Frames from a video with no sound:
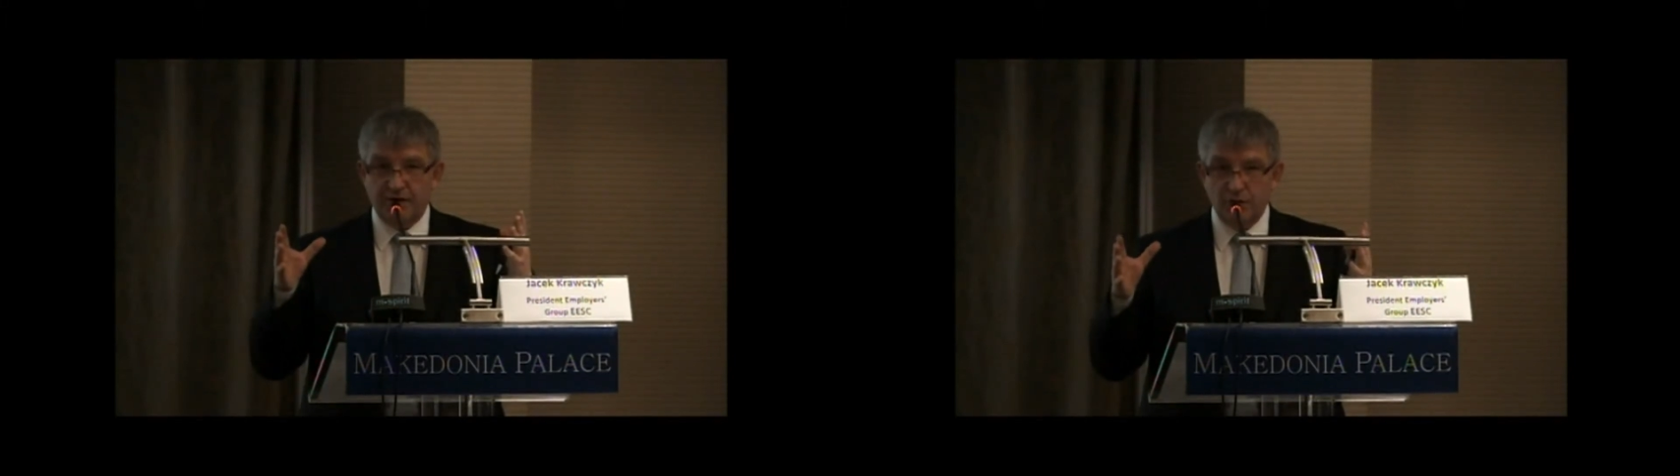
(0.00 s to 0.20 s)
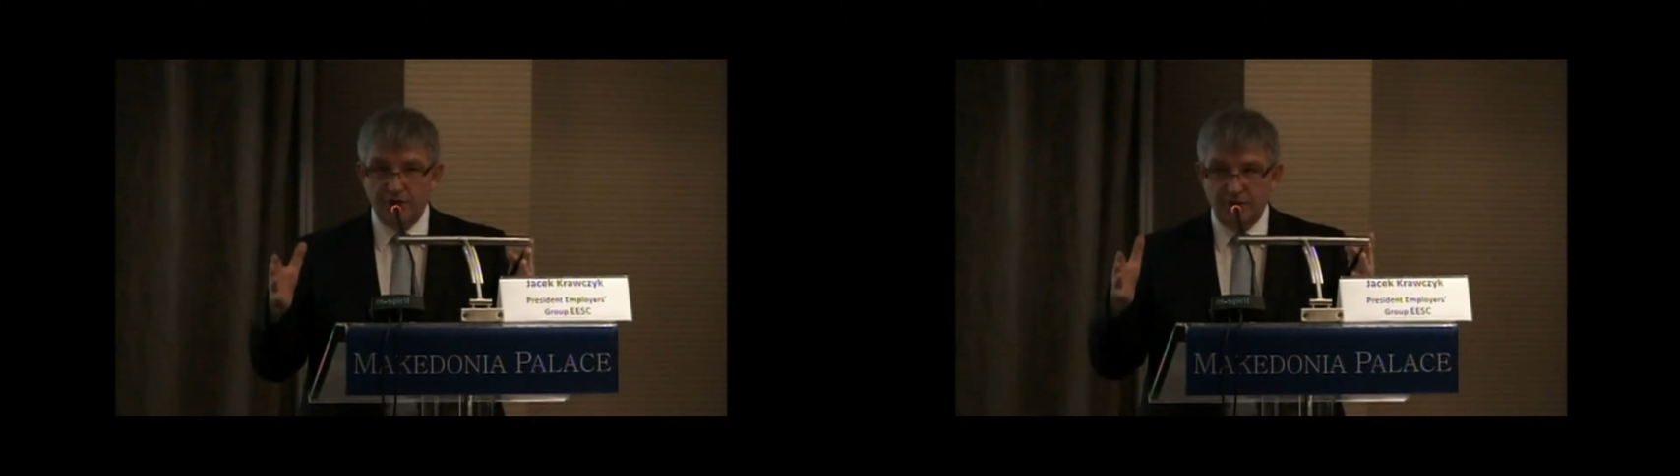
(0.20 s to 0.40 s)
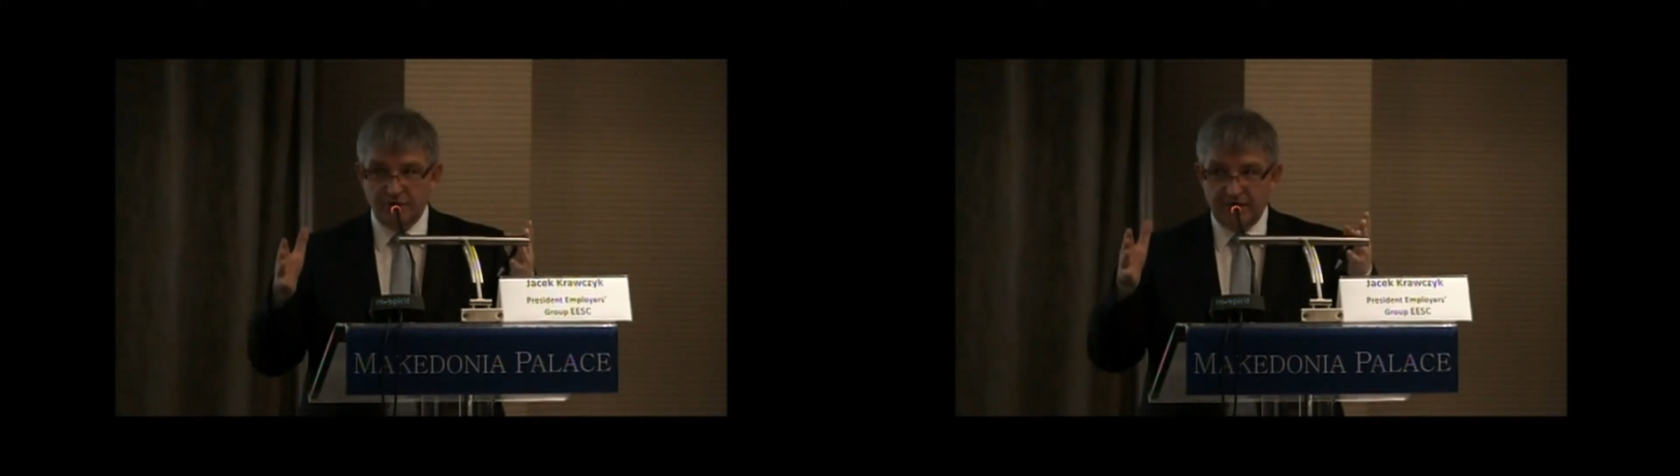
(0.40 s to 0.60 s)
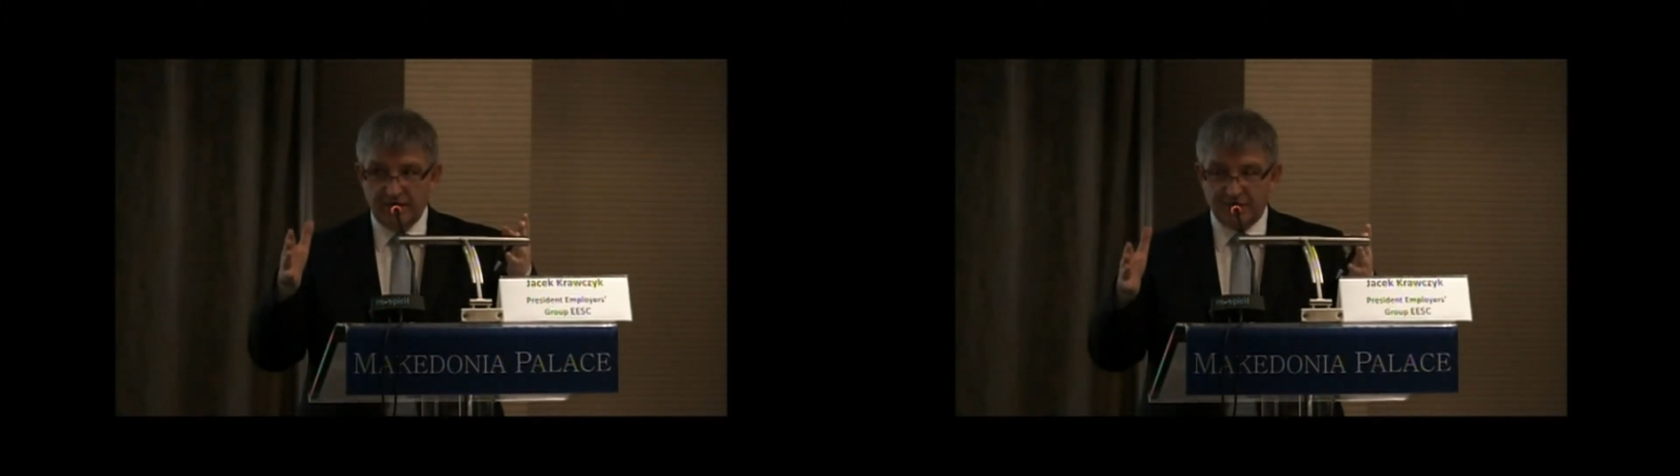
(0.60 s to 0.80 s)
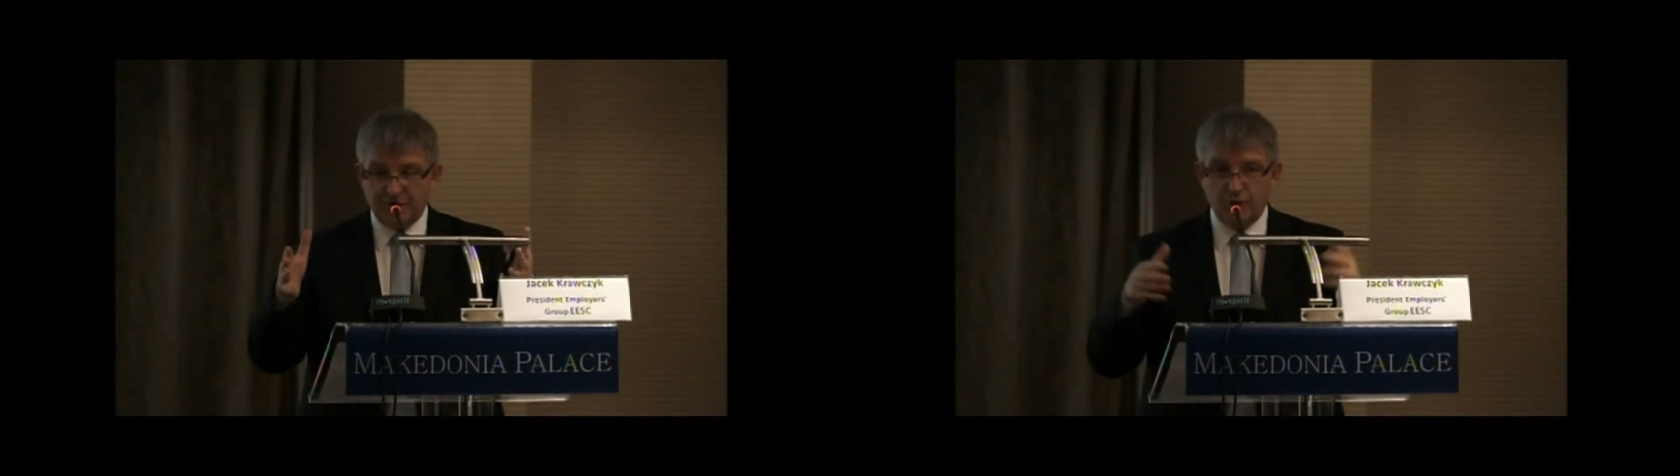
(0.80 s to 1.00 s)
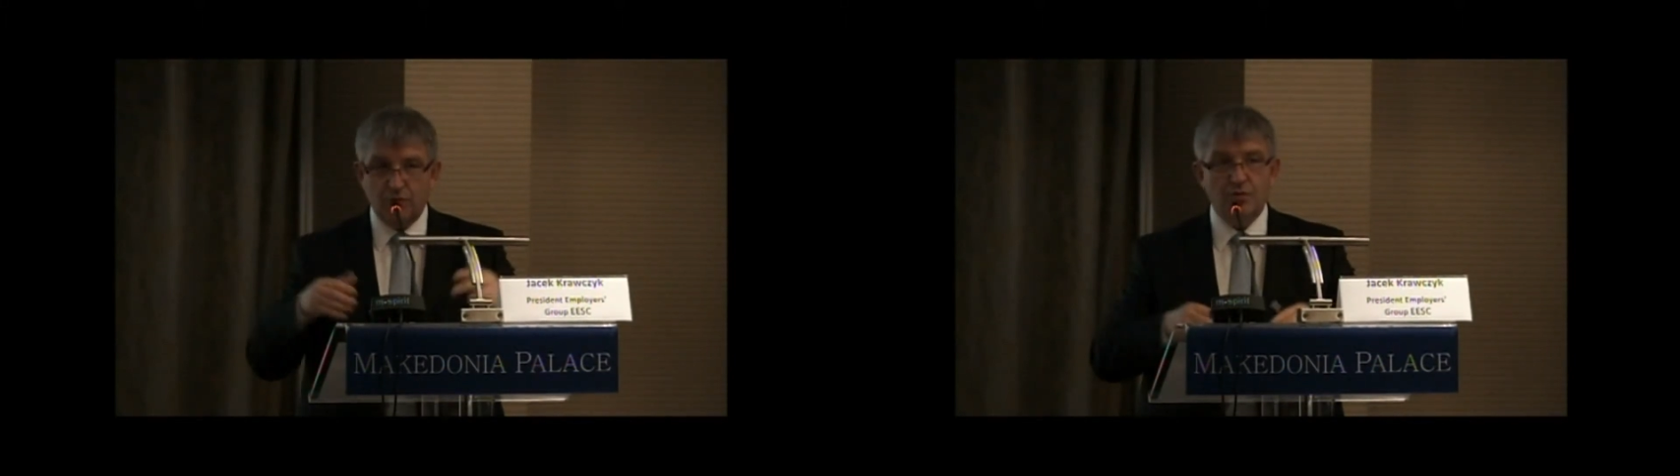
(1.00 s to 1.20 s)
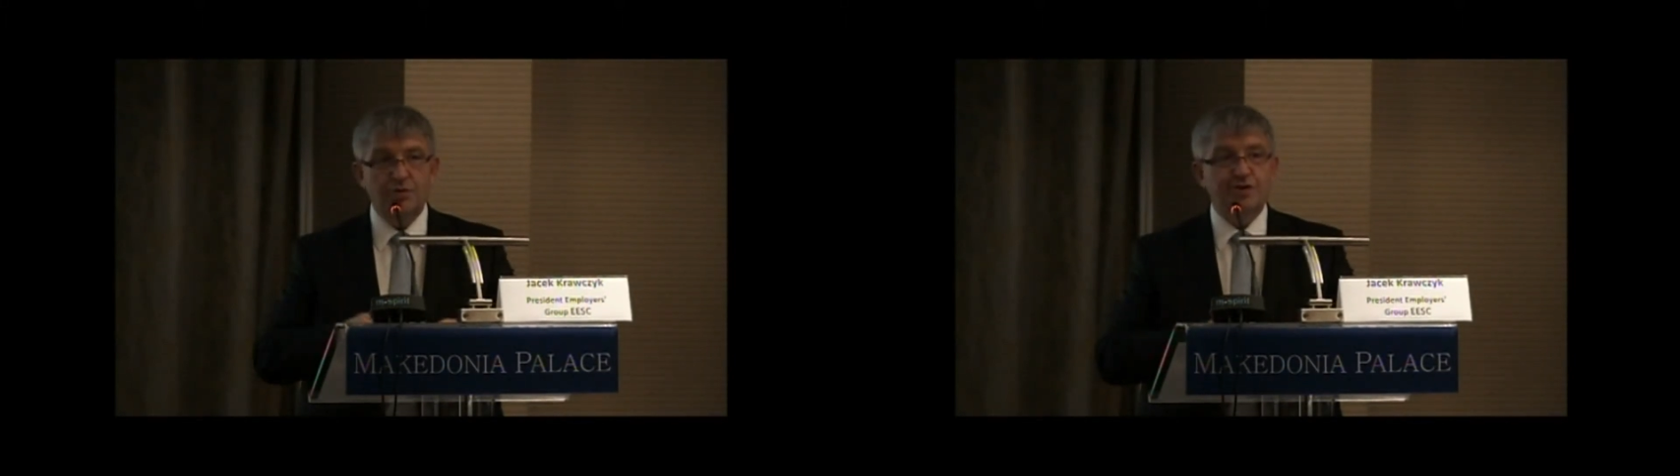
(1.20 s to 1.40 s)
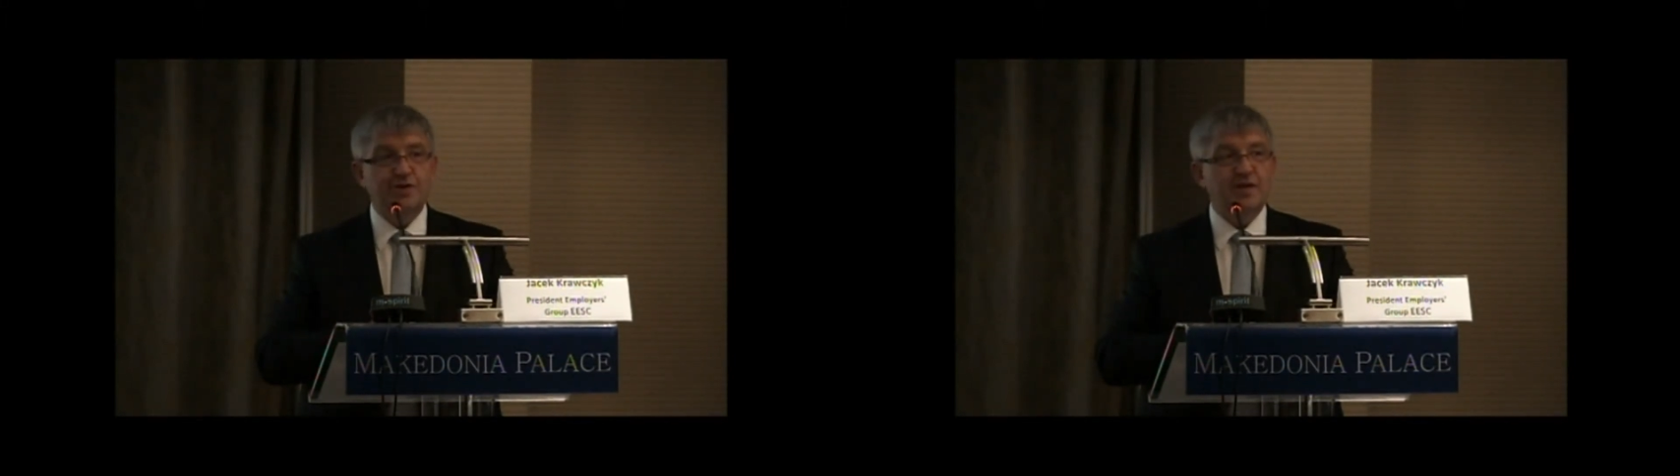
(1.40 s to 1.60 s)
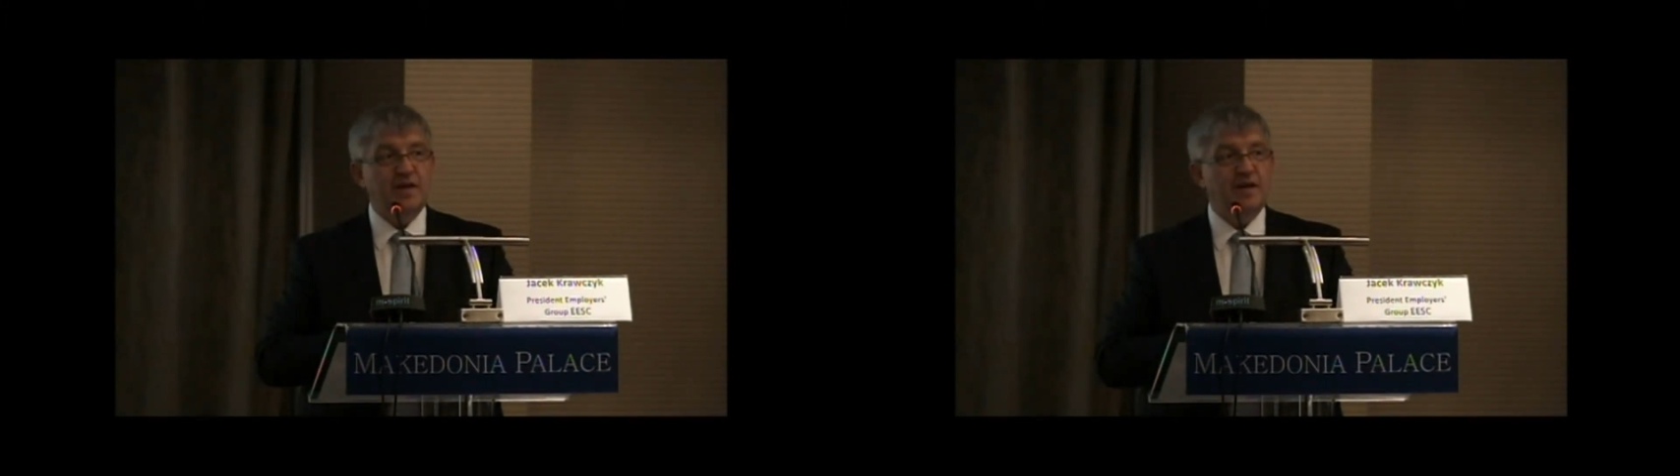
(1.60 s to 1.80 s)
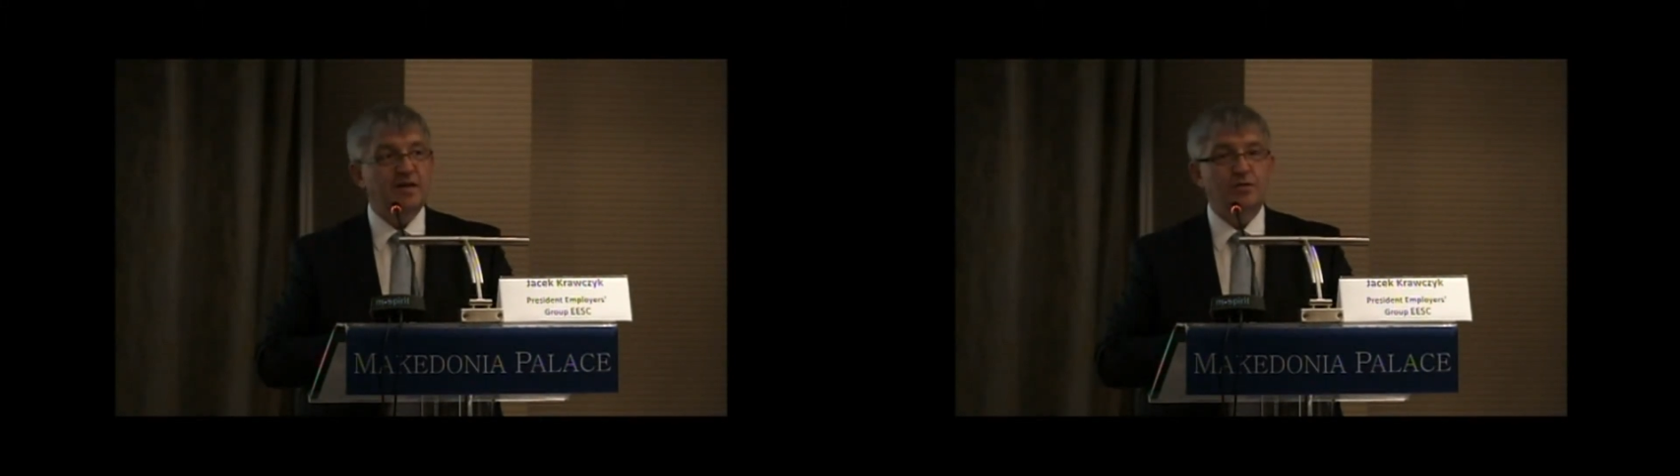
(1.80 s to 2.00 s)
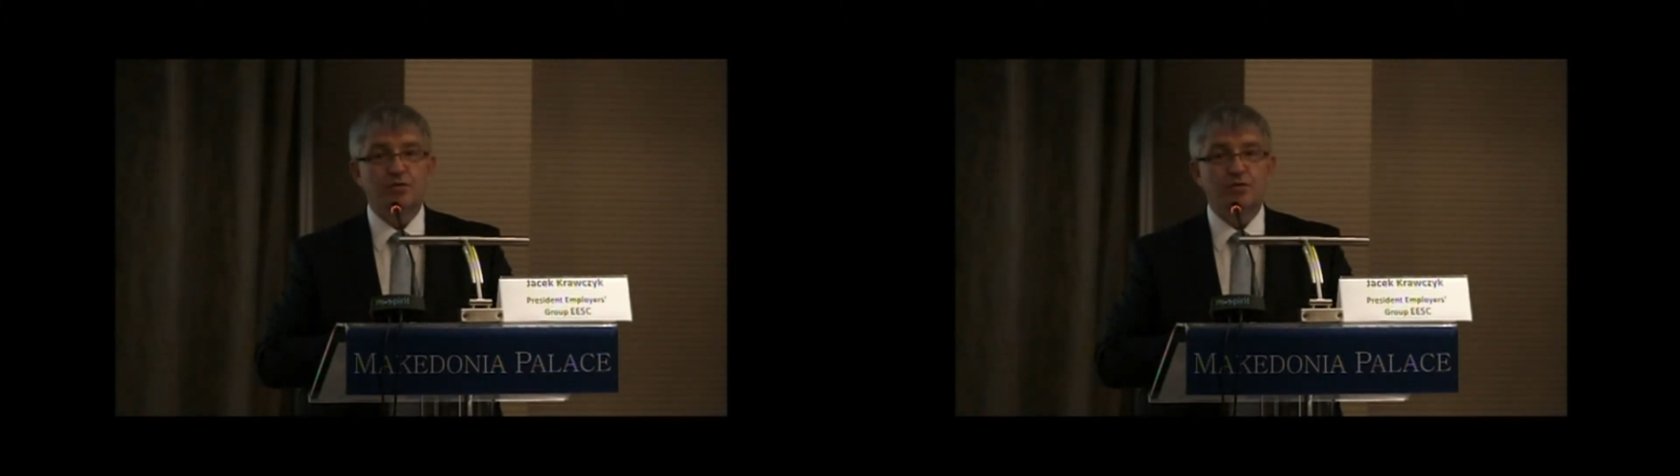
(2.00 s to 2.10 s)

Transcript: unit within that school which is dedicated